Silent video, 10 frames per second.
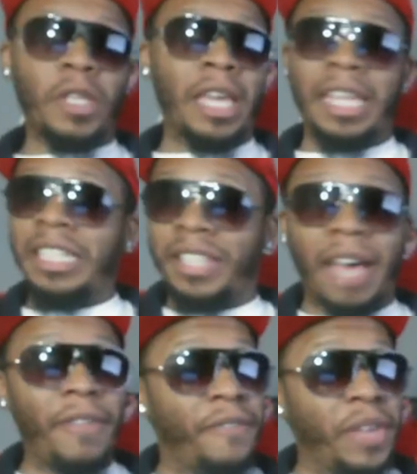and he's
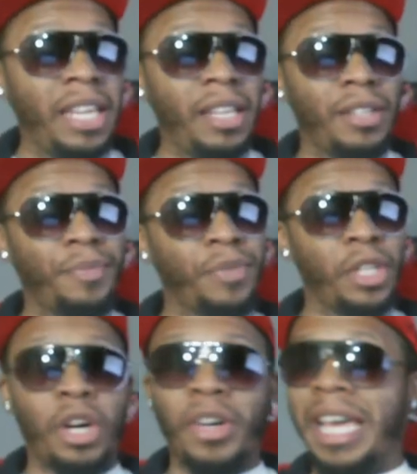seven feet.
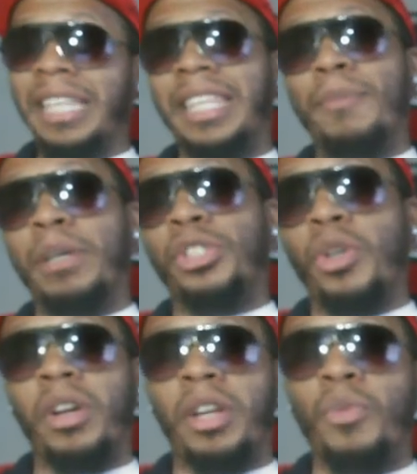You know, he ain't that much
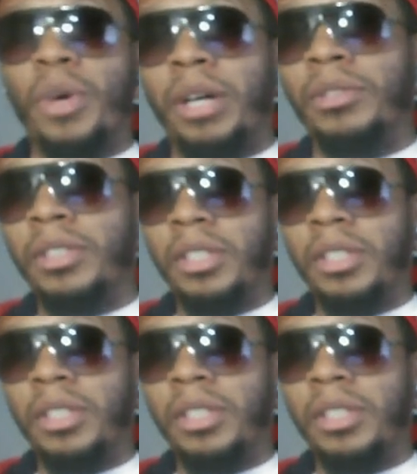shorter than Wilt.